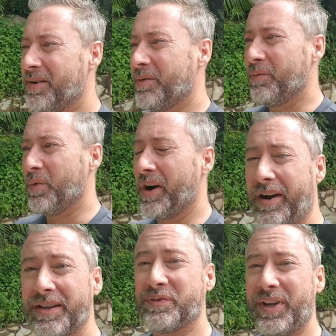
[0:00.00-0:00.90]
where
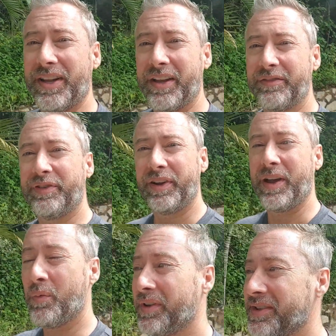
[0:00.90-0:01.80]
it is we live
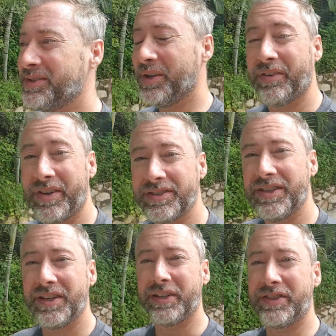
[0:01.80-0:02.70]
and what this universe
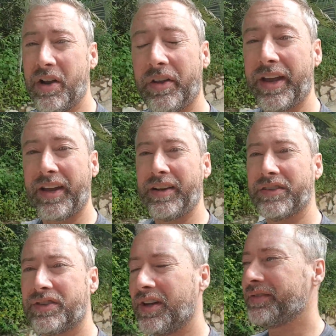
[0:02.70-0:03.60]
is and all that kind
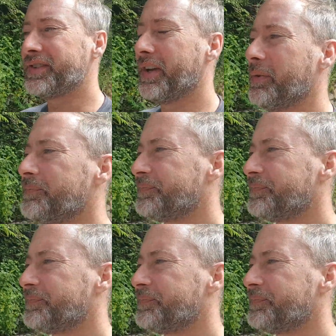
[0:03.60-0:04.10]
of stuff. So